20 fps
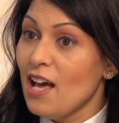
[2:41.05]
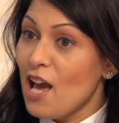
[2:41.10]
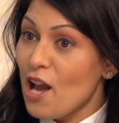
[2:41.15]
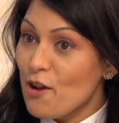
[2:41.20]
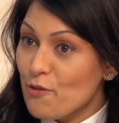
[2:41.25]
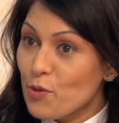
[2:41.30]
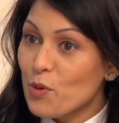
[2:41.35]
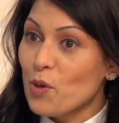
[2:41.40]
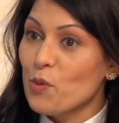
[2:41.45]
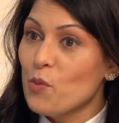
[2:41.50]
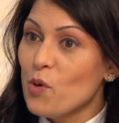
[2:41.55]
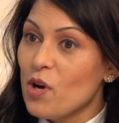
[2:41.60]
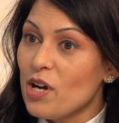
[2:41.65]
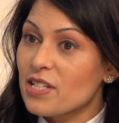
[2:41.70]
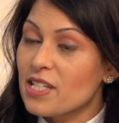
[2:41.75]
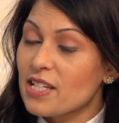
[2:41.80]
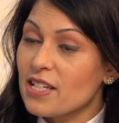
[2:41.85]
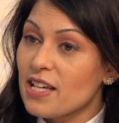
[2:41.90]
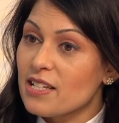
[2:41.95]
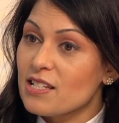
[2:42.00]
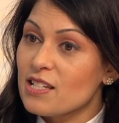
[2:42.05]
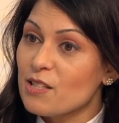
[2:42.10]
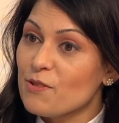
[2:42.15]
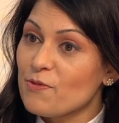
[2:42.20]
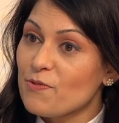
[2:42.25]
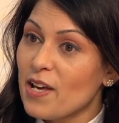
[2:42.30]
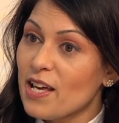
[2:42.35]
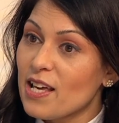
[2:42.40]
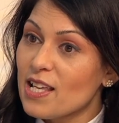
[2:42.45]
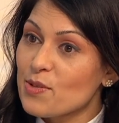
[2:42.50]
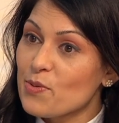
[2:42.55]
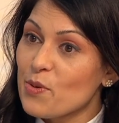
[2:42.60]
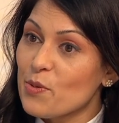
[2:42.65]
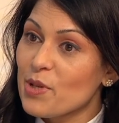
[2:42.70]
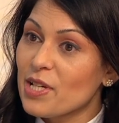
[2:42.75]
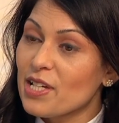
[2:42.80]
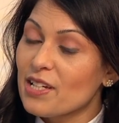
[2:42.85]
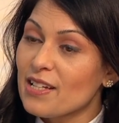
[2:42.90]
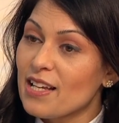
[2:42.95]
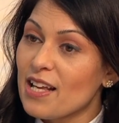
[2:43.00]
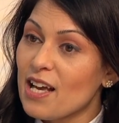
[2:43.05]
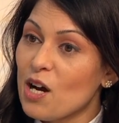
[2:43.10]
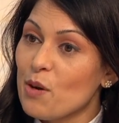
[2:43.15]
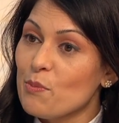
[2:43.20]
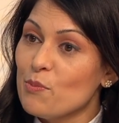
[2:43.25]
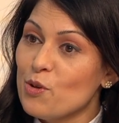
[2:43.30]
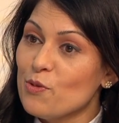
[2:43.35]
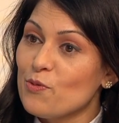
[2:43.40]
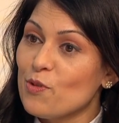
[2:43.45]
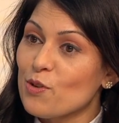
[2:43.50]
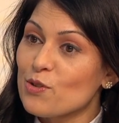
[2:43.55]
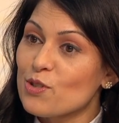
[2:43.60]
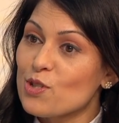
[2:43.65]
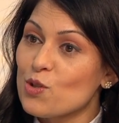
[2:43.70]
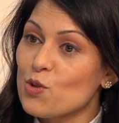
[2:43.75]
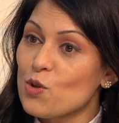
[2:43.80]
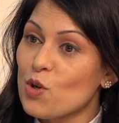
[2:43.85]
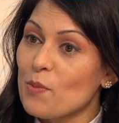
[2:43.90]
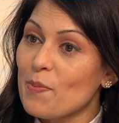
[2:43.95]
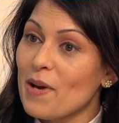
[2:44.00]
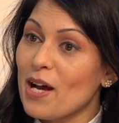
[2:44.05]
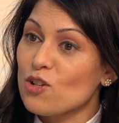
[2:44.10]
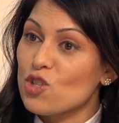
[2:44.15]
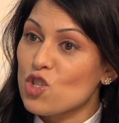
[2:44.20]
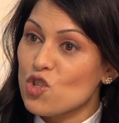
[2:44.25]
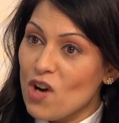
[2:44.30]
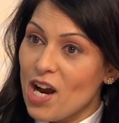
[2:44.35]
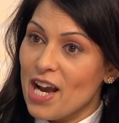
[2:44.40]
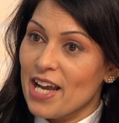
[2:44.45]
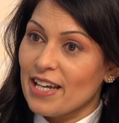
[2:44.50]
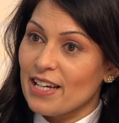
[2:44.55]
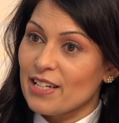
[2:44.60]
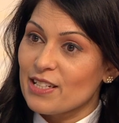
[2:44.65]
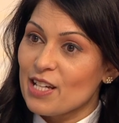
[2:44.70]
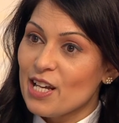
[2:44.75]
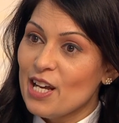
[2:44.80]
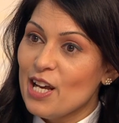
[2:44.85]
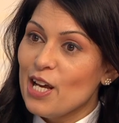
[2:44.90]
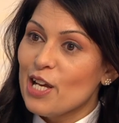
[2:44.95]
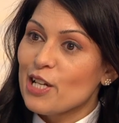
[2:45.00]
everyone worked to get to the phase where we can now move on to talk about trade. Mm.